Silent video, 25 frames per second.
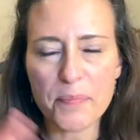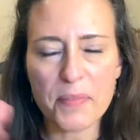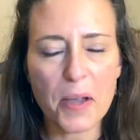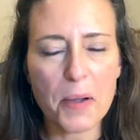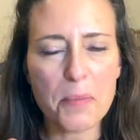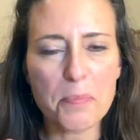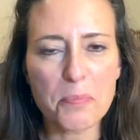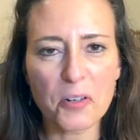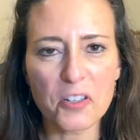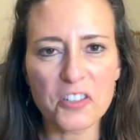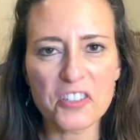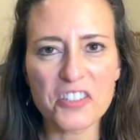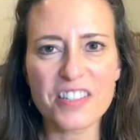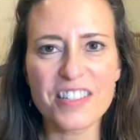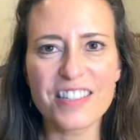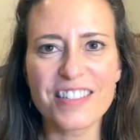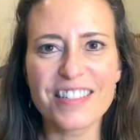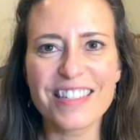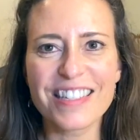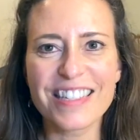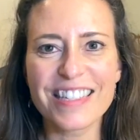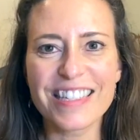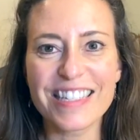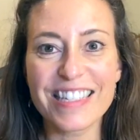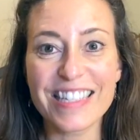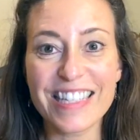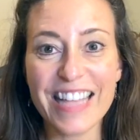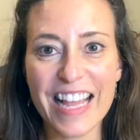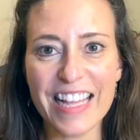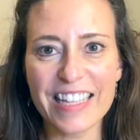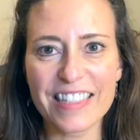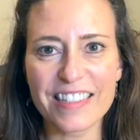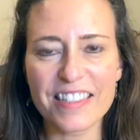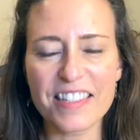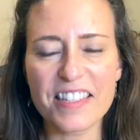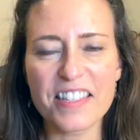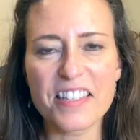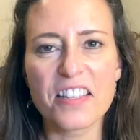person's
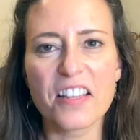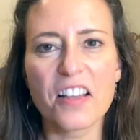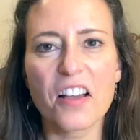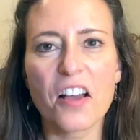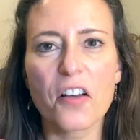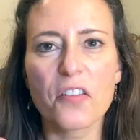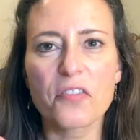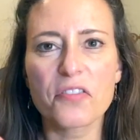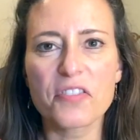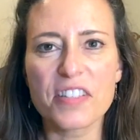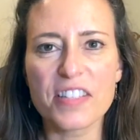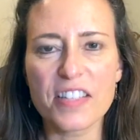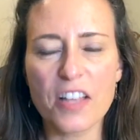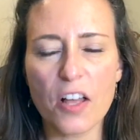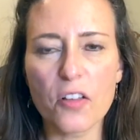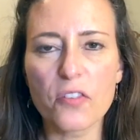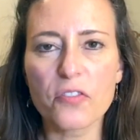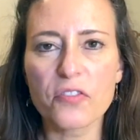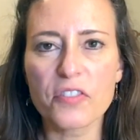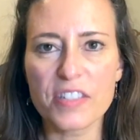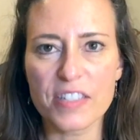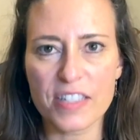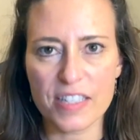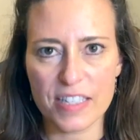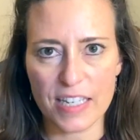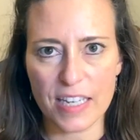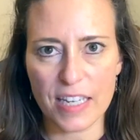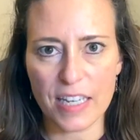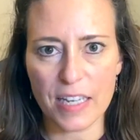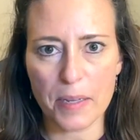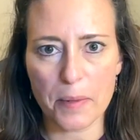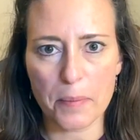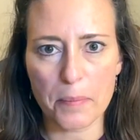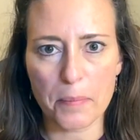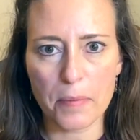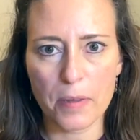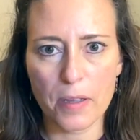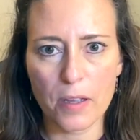sense of
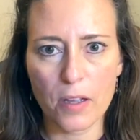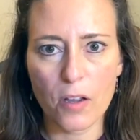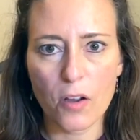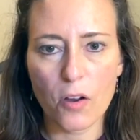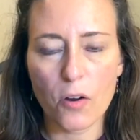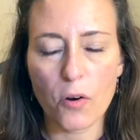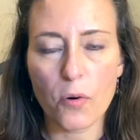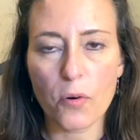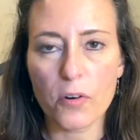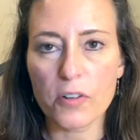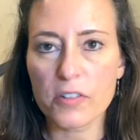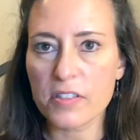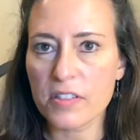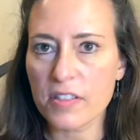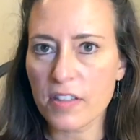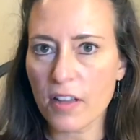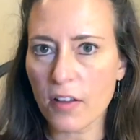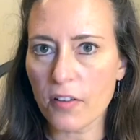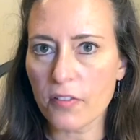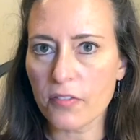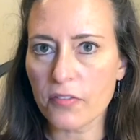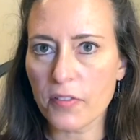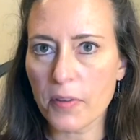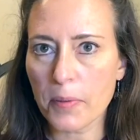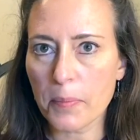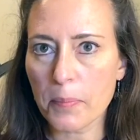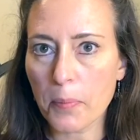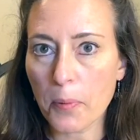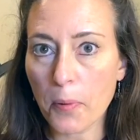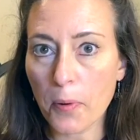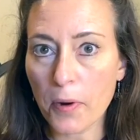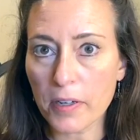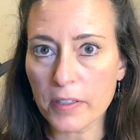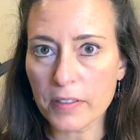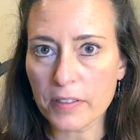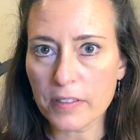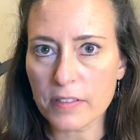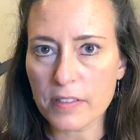self-esteem or
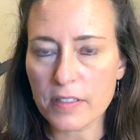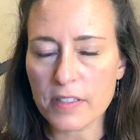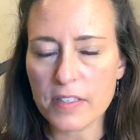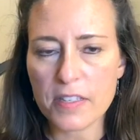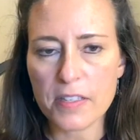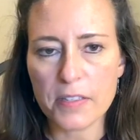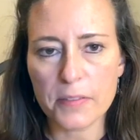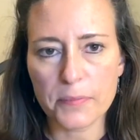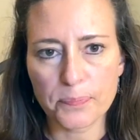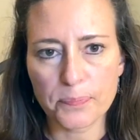self-importance.